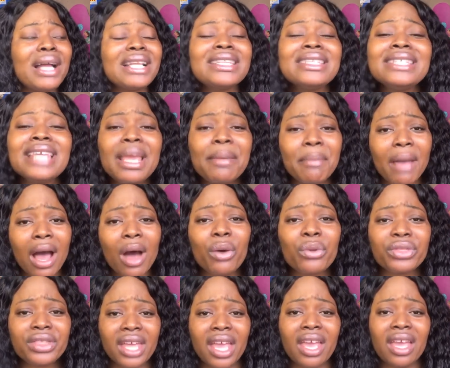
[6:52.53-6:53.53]
name
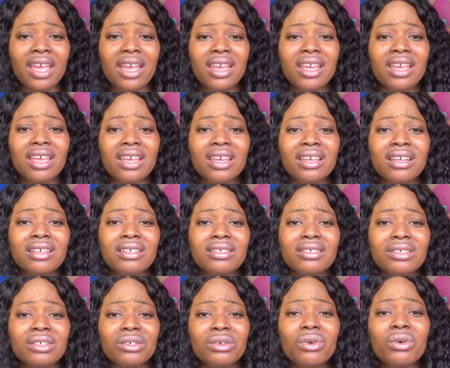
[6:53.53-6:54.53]
out there.
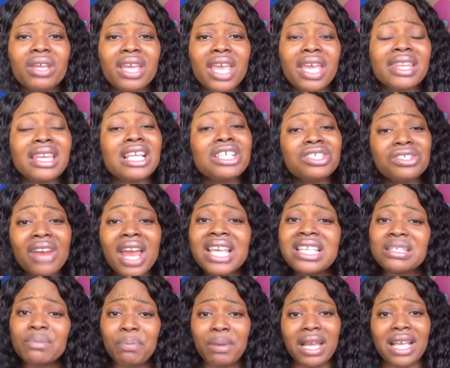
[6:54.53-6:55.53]
Okay, Nigeria
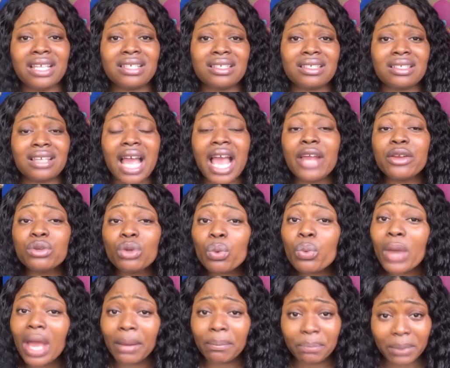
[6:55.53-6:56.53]
is blessed. I know
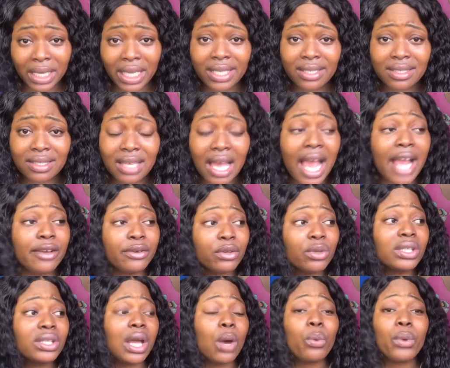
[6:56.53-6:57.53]
we are blessed. I
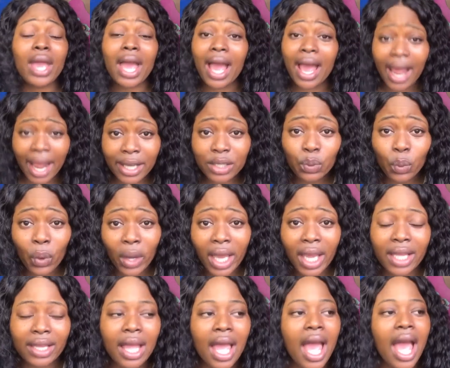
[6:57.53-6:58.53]
know that we are
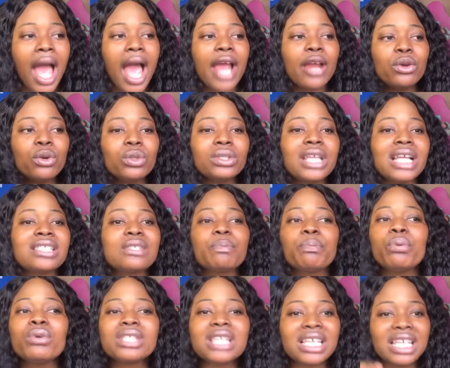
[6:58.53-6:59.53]
hardworking. I know that
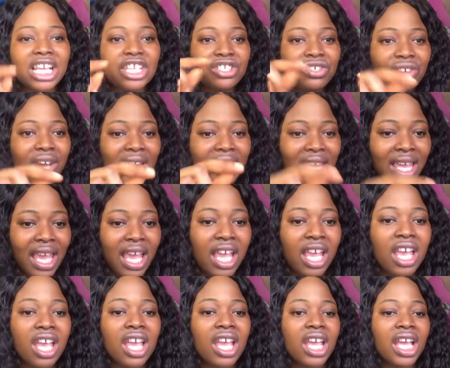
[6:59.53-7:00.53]
put a Nigerian here,
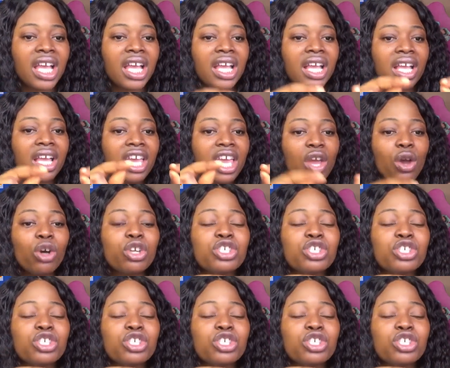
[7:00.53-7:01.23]
he or